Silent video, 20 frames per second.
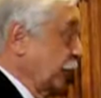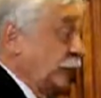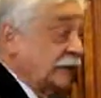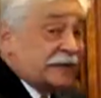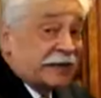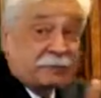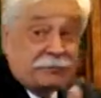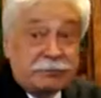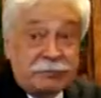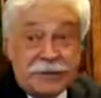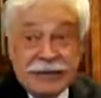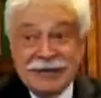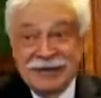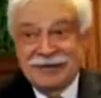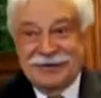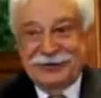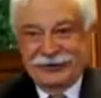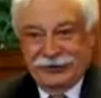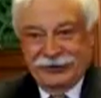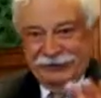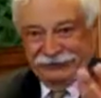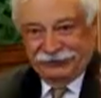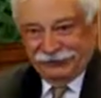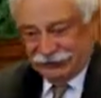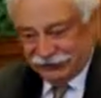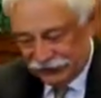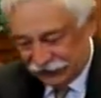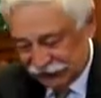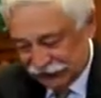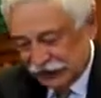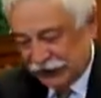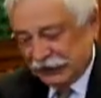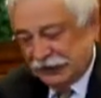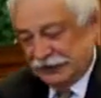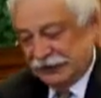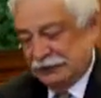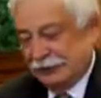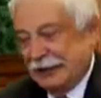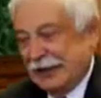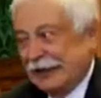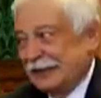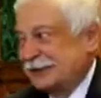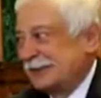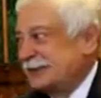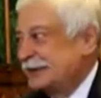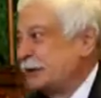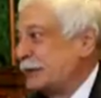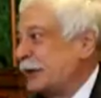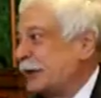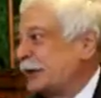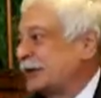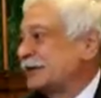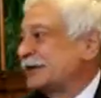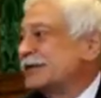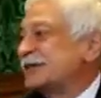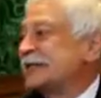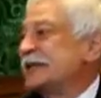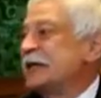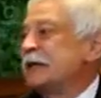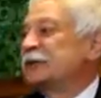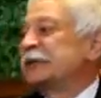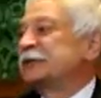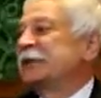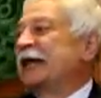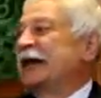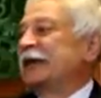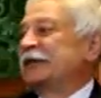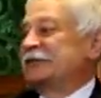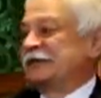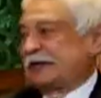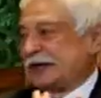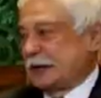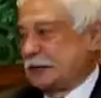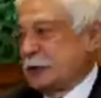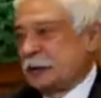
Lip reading: Who's a minimal? We talked about democracy without